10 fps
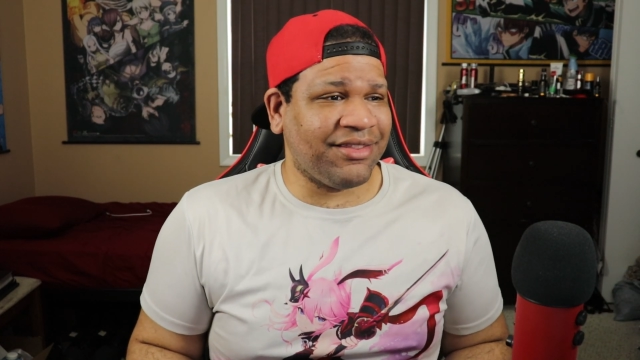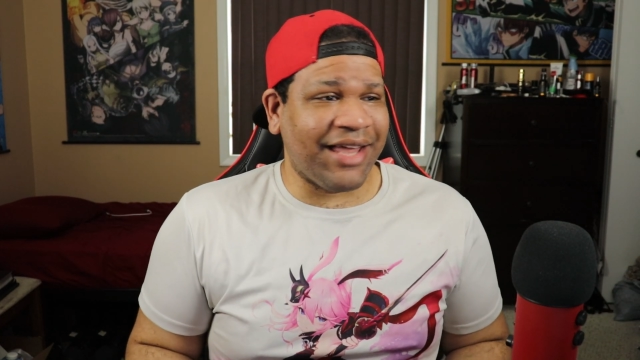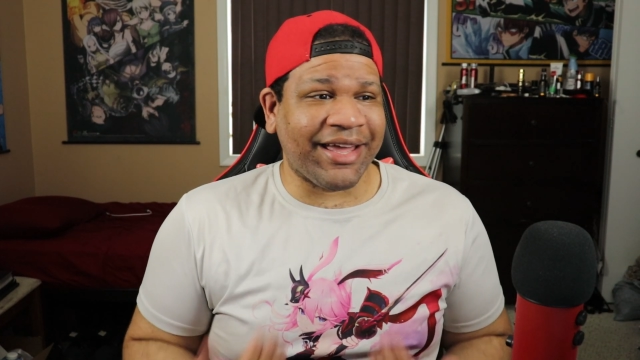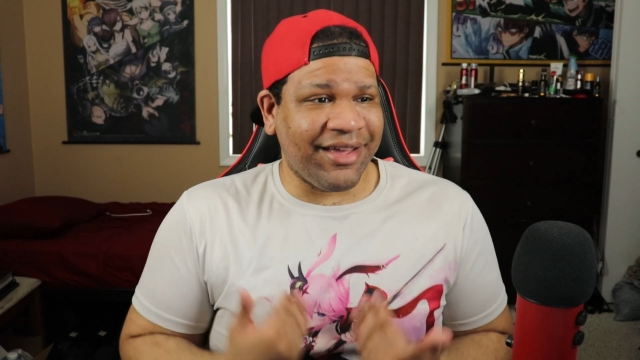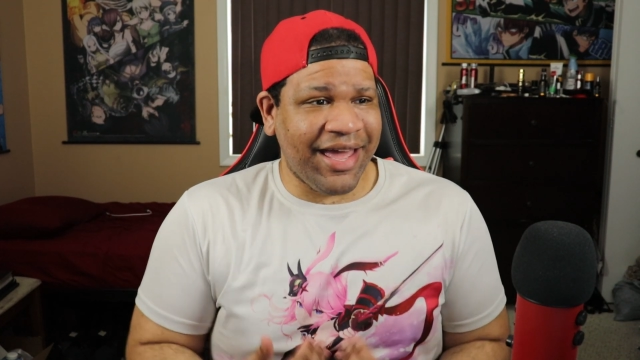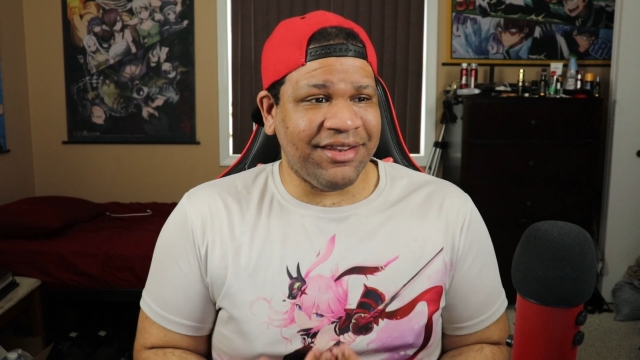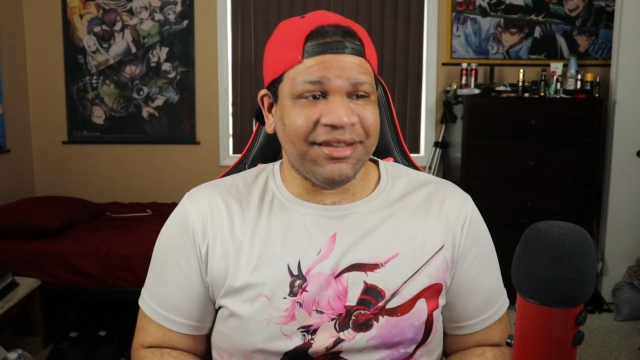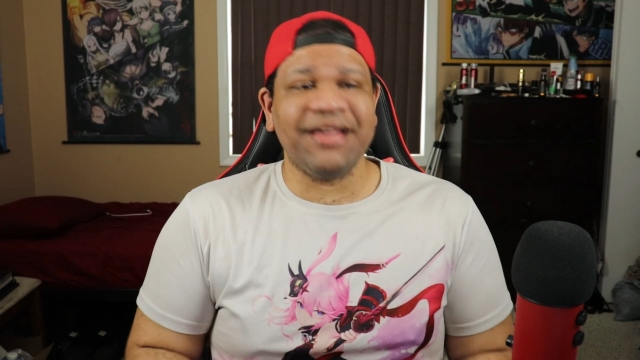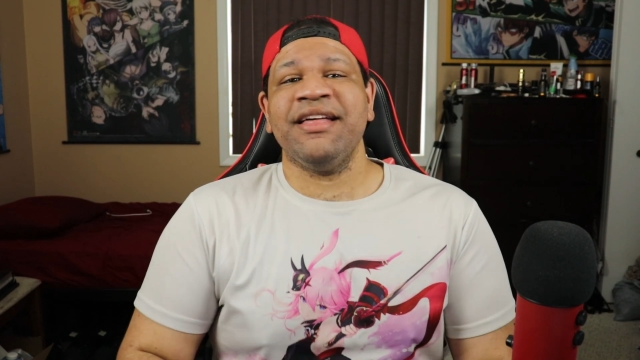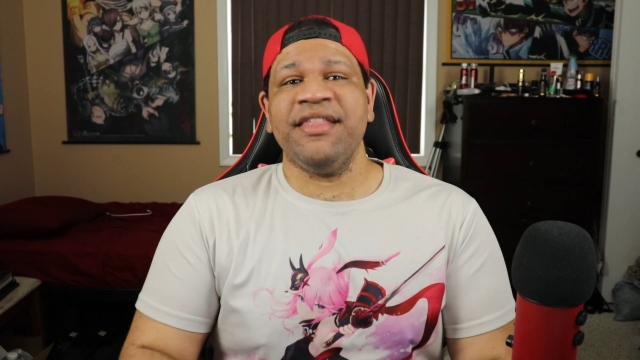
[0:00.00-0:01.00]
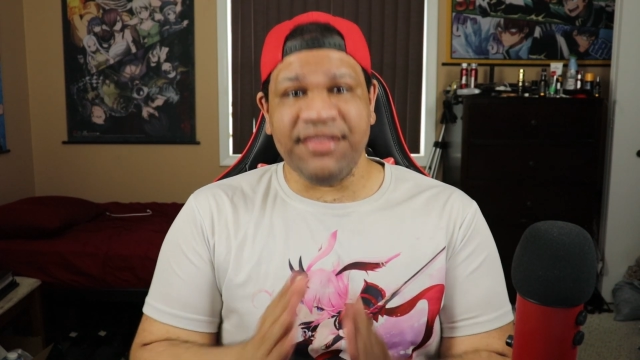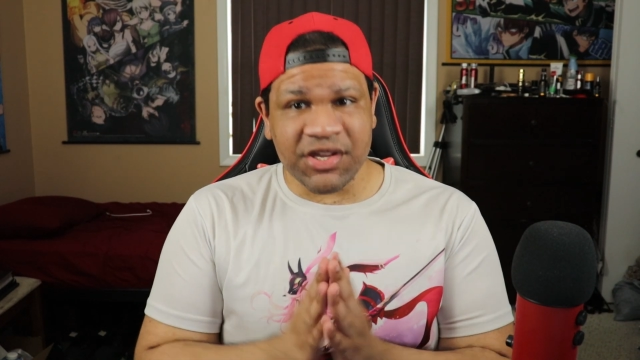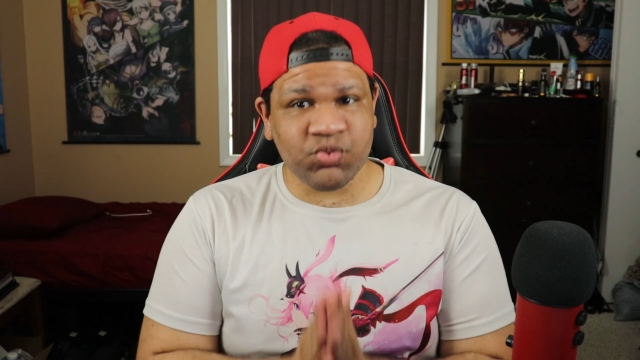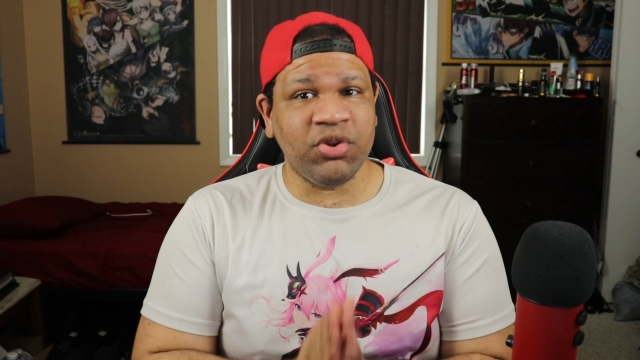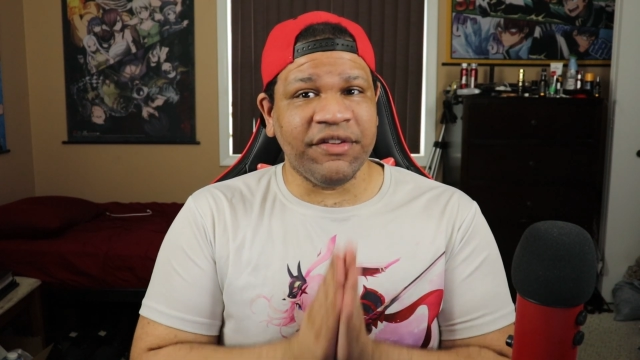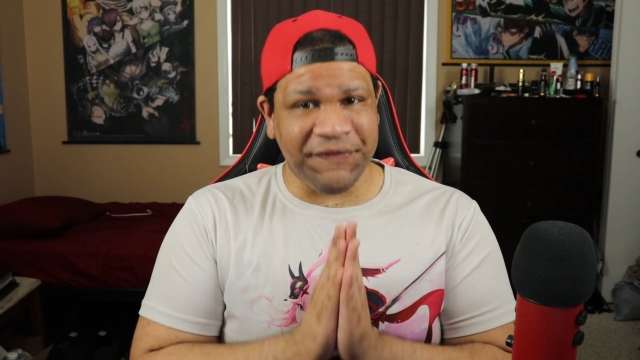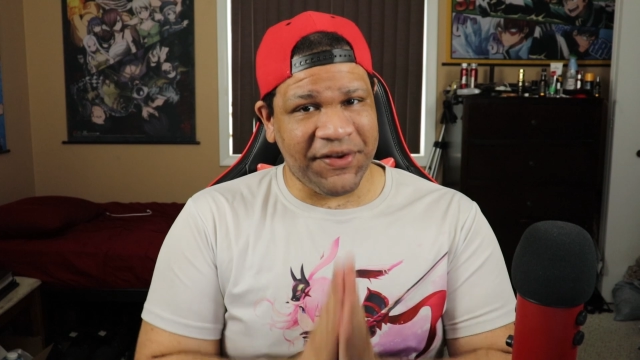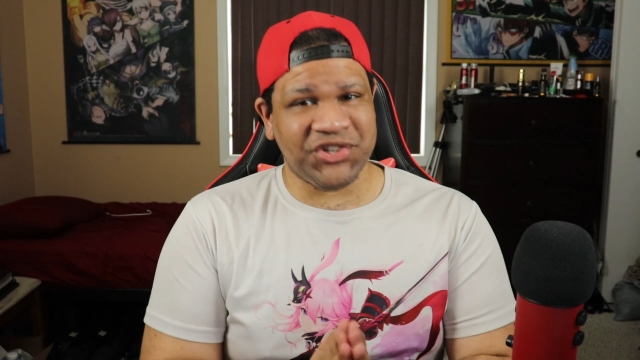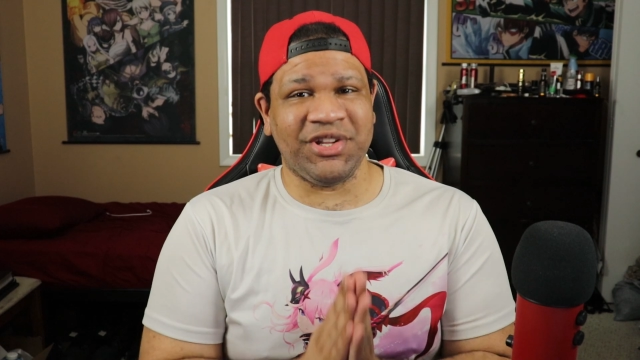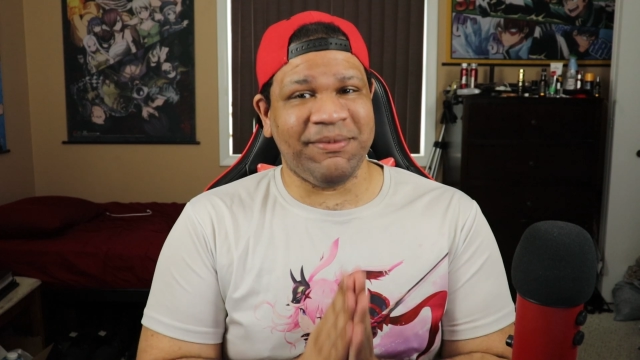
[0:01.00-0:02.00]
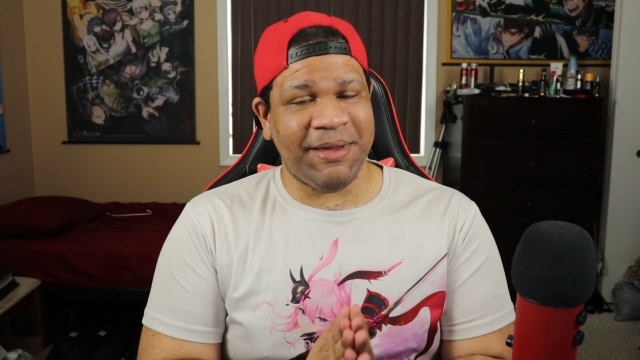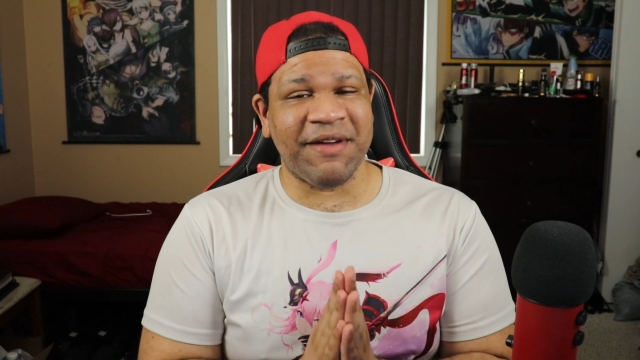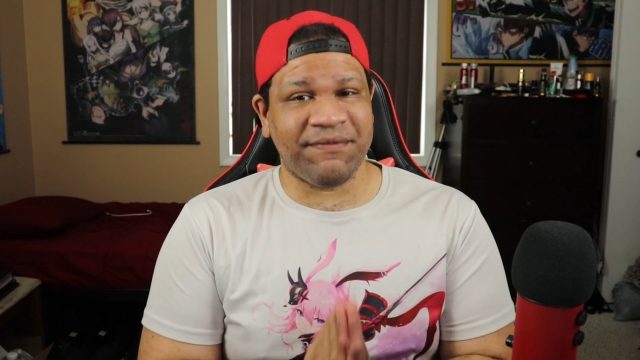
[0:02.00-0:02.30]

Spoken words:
Again, this will officially be my